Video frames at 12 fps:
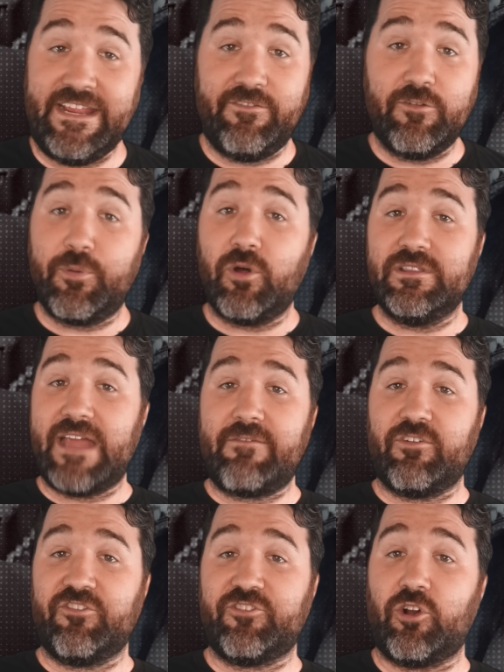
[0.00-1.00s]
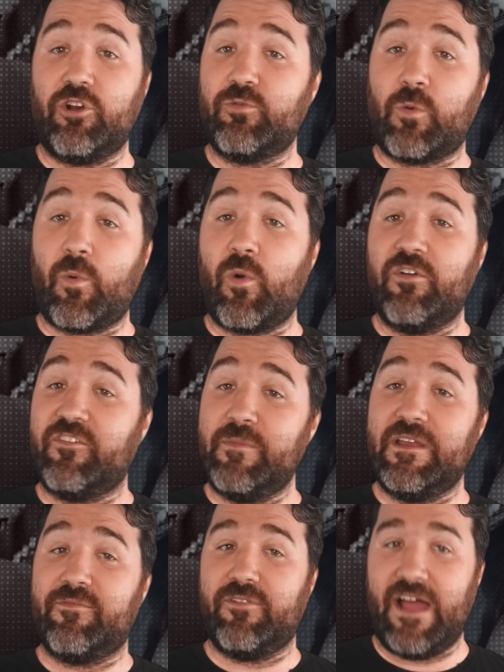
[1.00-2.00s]
and even pulled levers to earn rewards
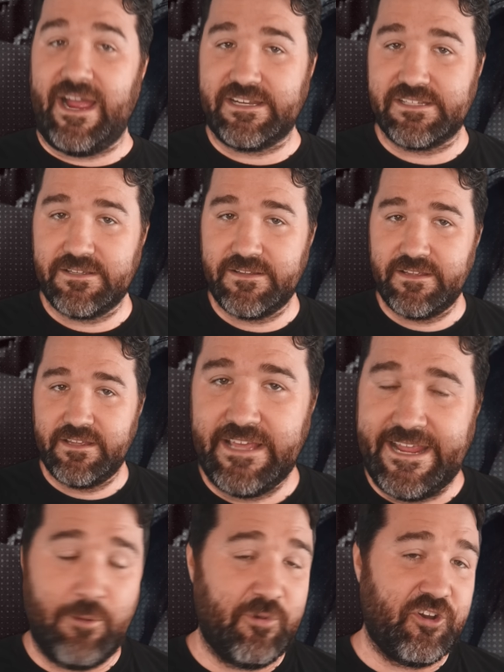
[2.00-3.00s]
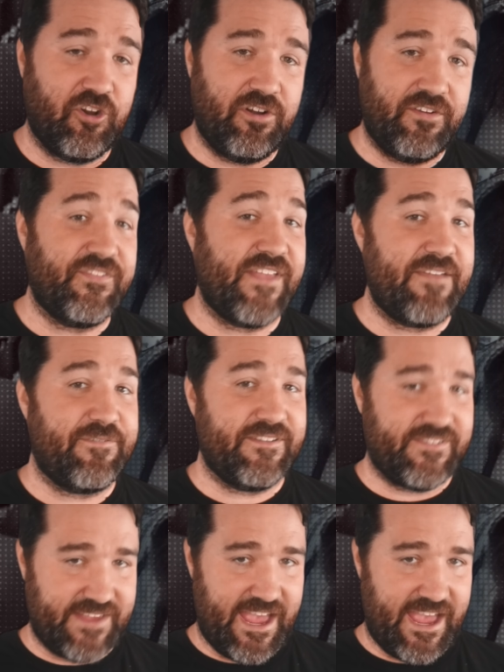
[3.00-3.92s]
mid-flight. He returned safe and